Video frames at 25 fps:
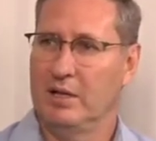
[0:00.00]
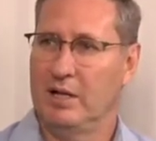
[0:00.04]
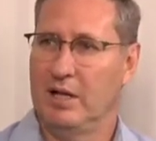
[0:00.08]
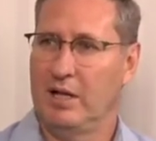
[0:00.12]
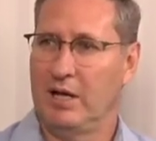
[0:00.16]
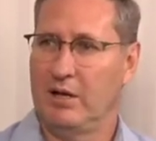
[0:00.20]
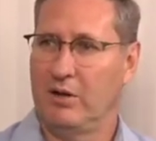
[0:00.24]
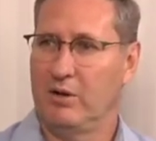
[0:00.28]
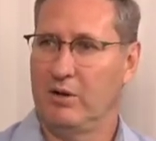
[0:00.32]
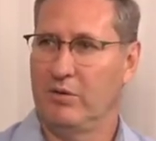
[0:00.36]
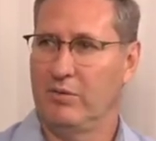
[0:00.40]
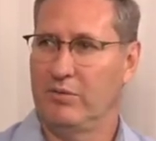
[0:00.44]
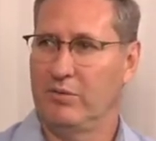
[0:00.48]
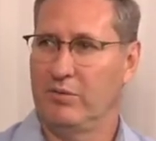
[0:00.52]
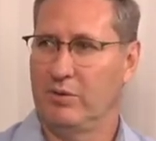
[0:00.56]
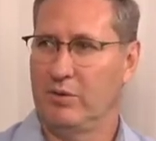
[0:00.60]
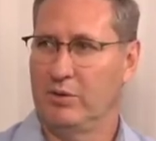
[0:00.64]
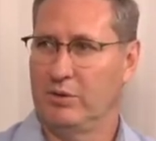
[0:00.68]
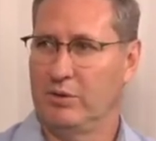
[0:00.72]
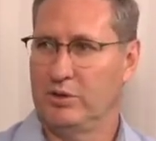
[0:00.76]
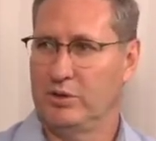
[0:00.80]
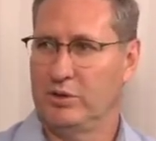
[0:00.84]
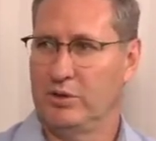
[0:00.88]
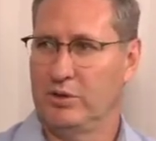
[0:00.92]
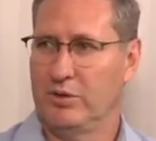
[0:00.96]
lack of
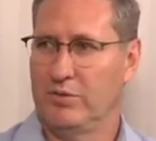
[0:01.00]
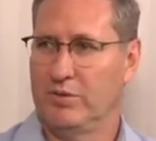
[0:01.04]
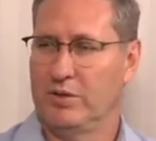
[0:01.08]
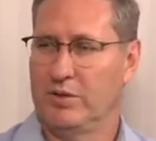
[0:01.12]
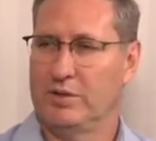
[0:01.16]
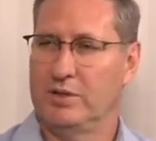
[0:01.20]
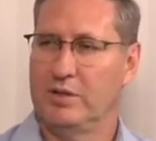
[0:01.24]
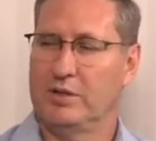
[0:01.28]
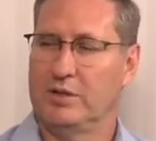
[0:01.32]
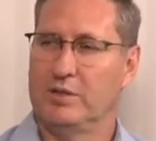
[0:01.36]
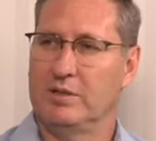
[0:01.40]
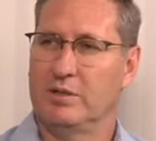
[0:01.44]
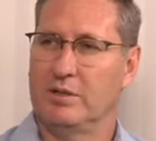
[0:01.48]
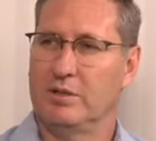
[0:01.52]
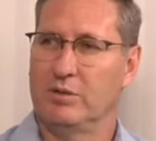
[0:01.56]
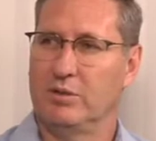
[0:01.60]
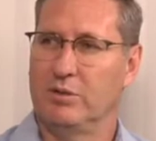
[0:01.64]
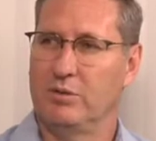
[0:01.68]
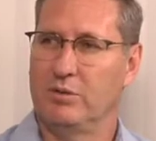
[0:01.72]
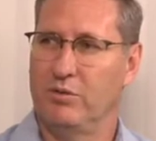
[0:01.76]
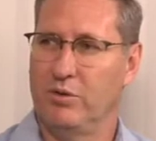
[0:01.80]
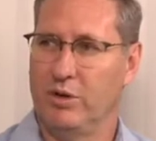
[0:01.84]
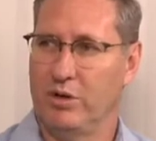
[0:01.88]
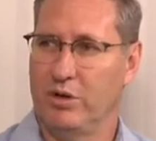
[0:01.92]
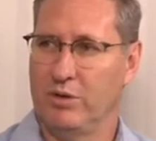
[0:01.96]
good services, the
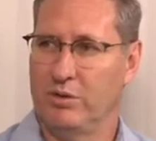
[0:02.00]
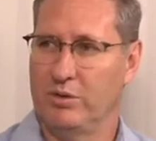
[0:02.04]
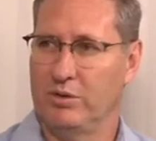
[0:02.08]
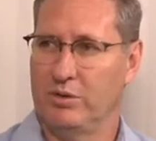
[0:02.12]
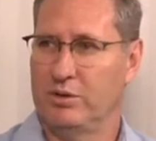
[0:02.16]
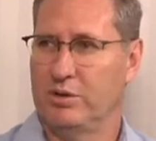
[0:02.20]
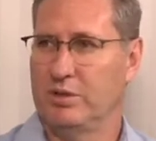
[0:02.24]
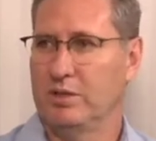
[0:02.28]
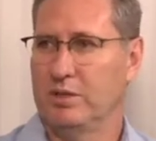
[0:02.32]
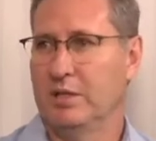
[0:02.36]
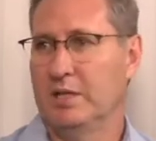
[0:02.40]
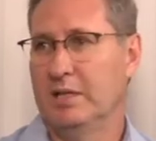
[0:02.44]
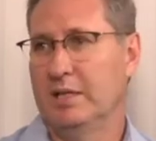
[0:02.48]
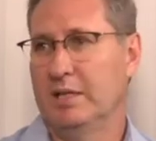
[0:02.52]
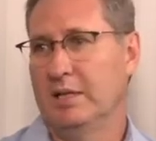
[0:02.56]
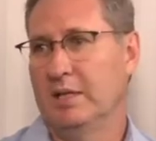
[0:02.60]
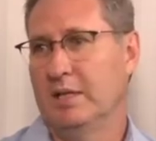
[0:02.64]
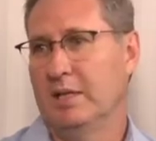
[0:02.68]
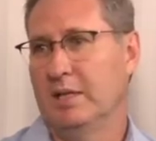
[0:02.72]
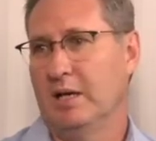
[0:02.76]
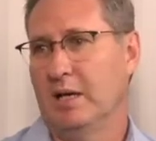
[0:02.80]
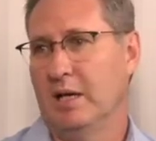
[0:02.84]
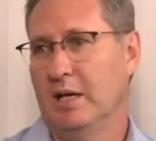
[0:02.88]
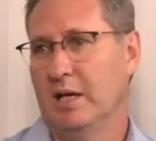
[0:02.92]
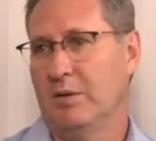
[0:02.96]
good roads.
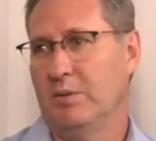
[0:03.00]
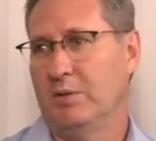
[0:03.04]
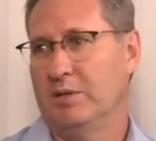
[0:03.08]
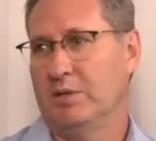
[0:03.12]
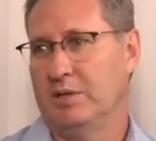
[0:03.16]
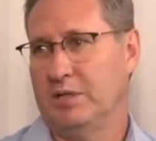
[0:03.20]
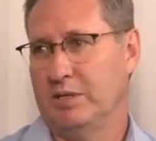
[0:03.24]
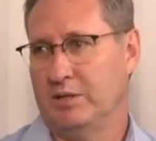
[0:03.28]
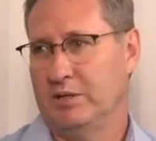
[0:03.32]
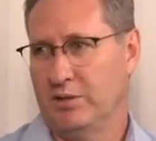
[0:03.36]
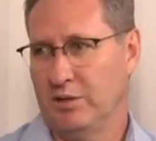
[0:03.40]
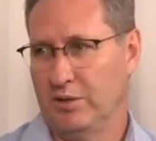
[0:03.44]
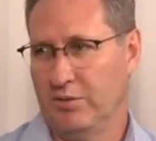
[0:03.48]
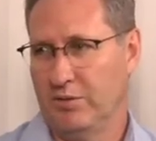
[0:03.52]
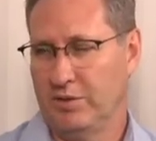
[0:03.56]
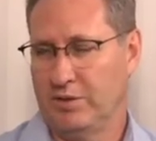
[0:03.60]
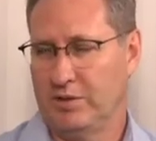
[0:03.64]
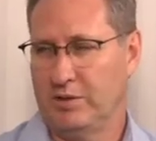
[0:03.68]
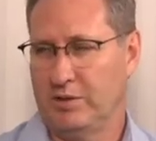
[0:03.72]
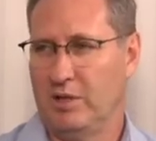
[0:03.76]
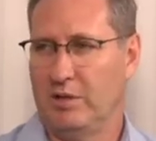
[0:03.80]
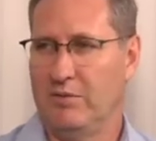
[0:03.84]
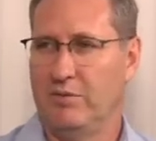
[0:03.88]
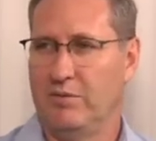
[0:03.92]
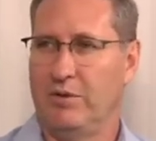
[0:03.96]
Uh, we see service
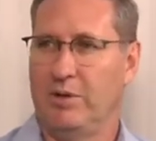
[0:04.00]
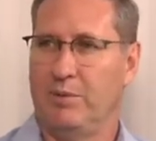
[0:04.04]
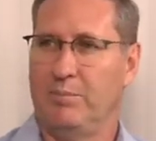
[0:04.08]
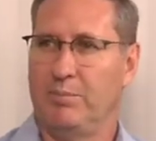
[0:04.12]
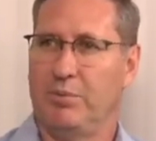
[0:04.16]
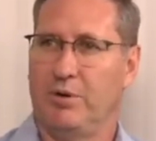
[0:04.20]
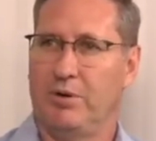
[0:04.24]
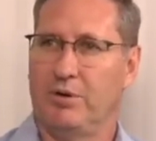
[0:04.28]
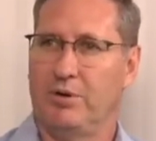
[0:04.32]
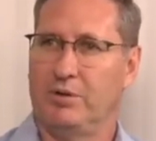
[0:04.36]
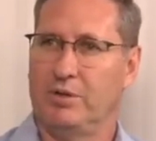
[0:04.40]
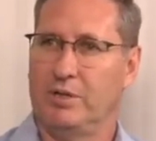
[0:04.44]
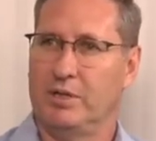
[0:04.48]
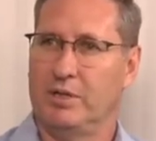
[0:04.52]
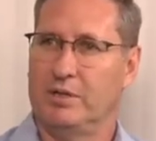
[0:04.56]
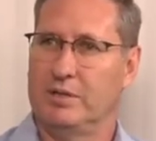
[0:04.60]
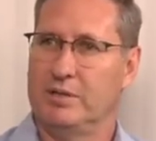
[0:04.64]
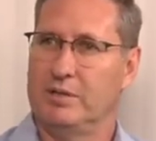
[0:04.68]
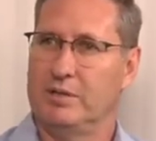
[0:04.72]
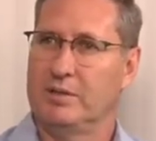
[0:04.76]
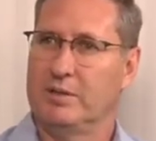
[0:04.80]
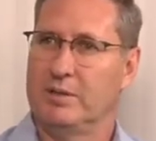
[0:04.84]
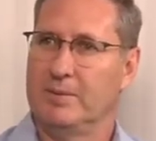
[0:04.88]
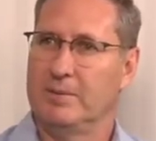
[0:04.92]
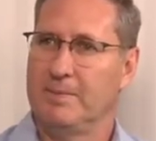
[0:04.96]
delivery
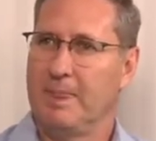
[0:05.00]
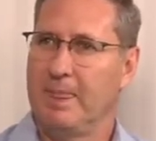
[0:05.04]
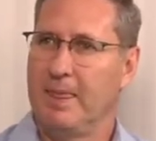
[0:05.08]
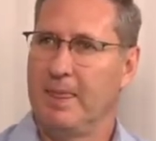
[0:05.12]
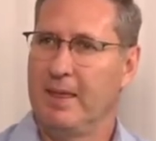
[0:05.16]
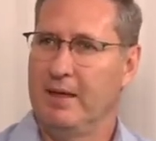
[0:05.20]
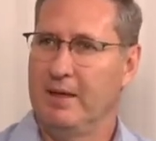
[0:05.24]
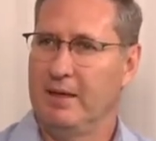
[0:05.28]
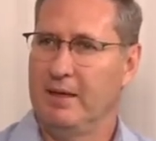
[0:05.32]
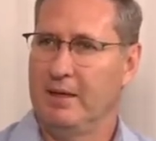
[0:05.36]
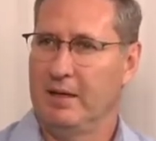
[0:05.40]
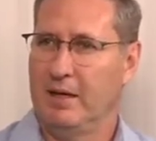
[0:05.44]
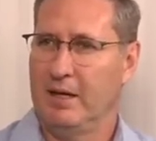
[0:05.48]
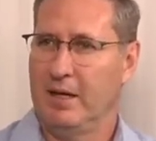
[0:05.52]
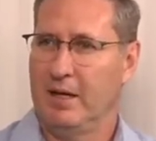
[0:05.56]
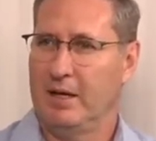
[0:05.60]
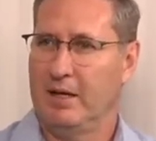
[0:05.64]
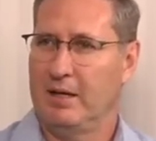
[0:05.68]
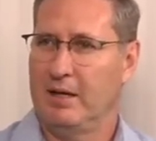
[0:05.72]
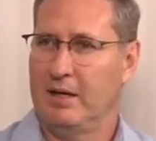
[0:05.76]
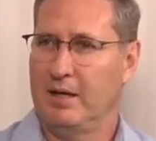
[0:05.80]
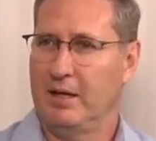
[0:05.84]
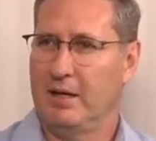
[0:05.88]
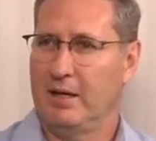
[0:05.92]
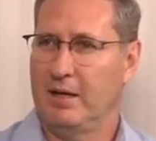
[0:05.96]
protests.
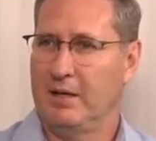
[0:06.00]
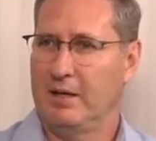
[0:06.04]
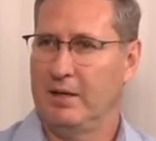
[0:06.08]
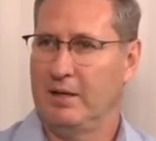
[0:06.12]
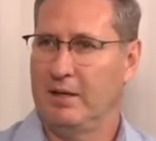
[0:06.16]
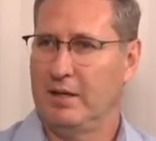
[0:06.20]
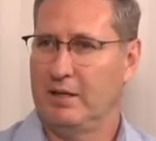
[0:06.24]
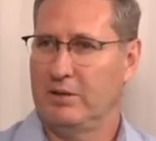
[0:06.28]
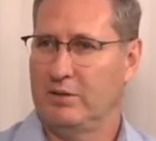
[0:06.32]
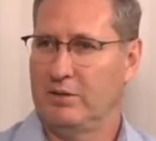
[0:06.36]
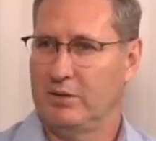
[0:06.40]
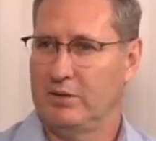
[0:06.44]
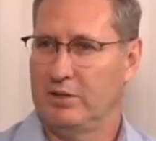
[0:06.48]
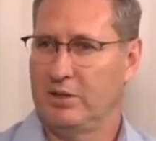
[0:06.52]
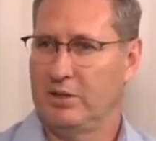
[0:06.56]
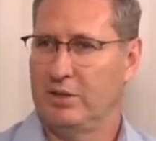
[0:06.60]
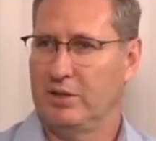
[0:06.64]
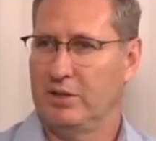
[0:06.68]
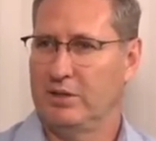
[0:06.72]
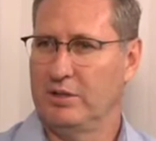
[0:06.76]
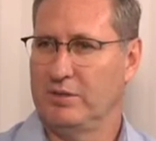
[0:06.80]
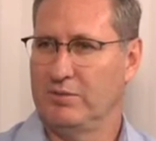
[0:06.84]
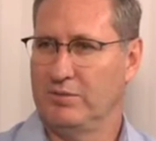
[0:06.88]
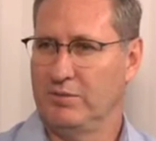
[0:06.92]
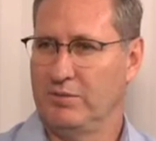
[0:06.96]
And uh, there's also
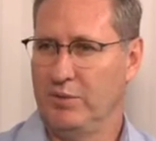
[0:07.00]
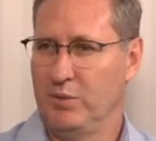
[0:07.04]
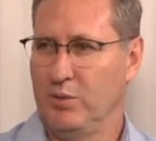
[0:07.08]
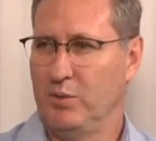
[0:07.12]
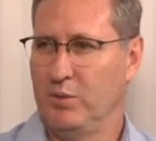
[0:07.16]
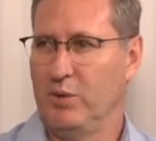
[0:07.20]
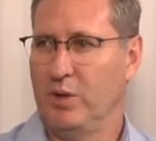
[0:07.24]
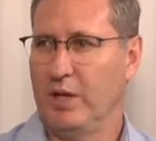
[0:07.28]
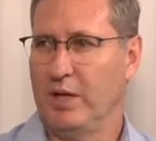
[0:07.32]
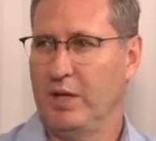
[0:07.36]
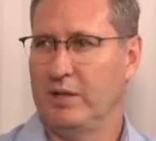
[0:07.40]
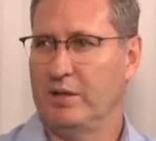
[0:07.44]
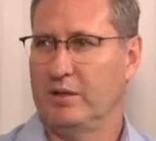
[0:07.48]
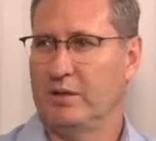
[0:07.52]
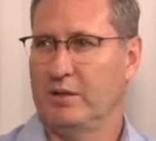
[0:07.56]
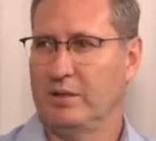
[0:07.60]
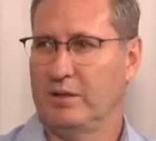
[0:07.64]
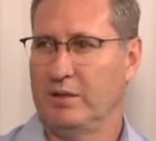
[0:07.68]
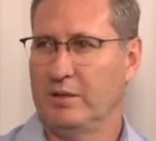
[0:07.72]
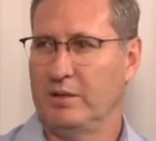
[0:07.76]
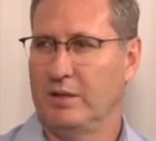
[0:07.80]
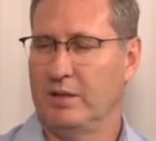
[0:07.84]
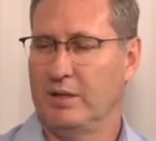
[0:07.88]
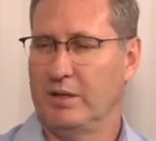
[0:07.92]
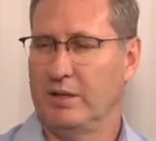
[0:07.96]
this view that
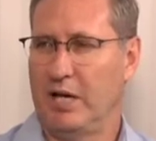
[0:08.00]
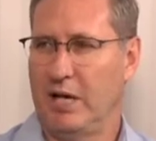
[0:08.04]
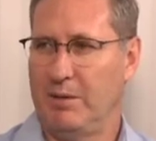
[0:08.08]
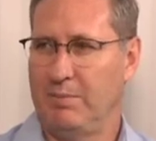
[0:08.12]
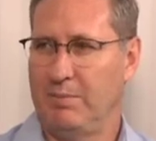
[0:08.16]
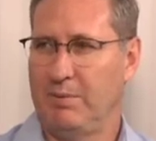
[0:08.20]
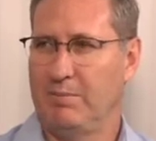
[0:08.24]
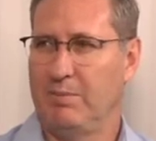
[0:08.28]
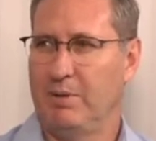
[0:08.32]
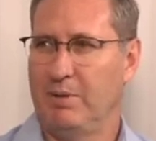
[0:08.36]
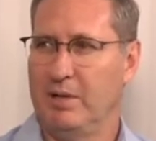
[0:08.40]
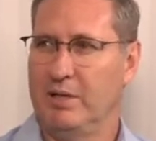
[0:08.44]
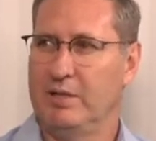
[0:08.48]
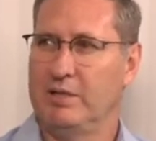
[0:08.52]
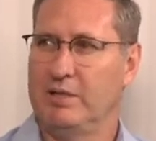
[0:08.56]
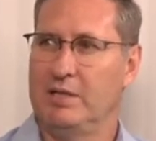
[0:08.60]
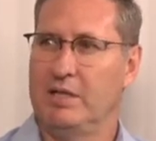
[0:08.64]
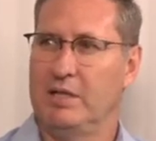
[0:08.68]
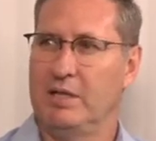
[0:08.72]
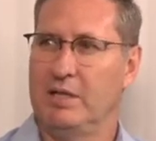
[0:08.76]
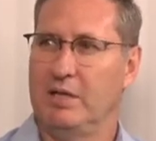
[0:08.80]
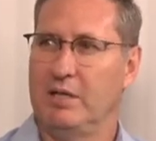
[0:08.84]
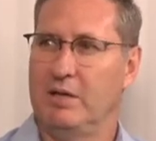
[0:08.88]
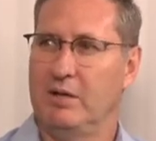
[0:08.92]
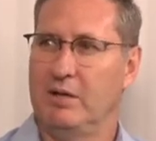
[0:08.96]
the
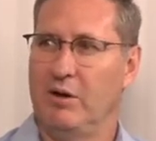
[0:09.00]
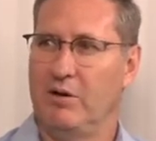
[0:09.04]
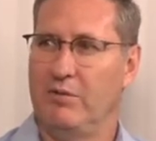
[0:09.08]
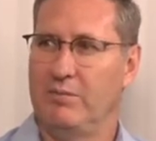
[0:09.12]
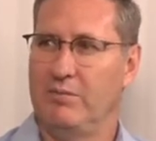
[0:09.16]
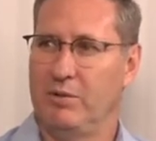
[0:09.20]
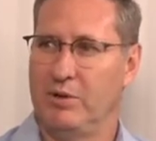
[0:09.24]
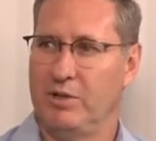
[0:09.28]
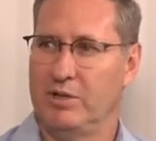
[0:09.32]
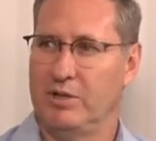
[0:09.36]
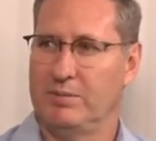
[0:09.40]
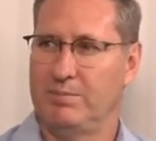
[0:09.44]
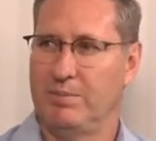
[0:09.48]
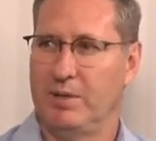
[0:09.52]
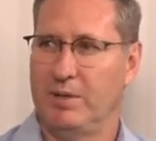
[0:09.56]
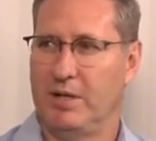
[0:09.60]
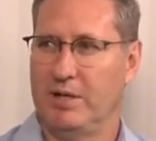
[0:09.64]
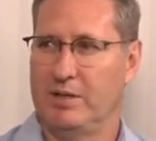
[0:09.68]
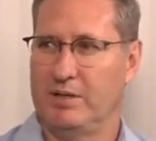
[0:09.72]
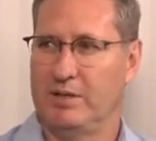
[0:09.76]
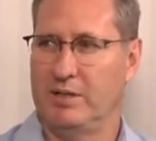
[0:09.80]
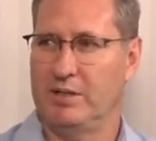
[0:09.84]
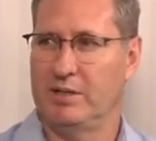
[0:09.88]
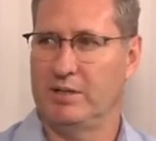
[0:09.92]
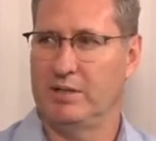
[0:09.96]
capability of
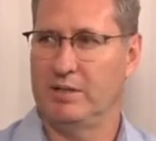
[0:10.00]
municipalities